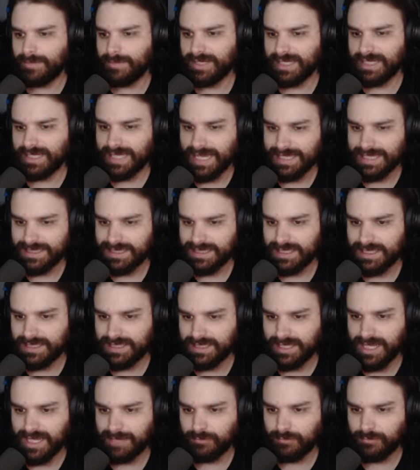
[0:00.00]
making
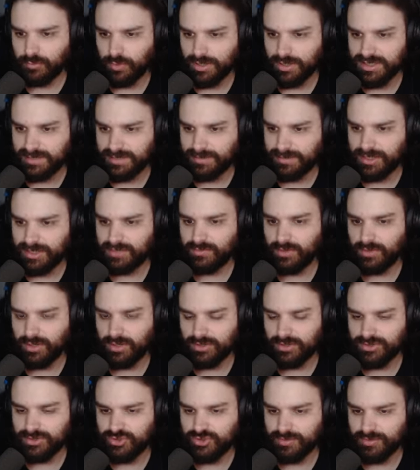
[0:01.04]
NTE the game you want it to be. We'll
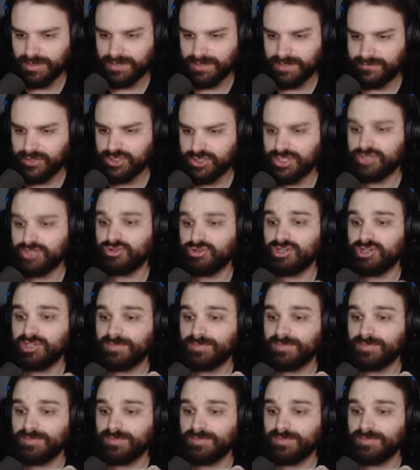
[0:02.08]
also bring a version that you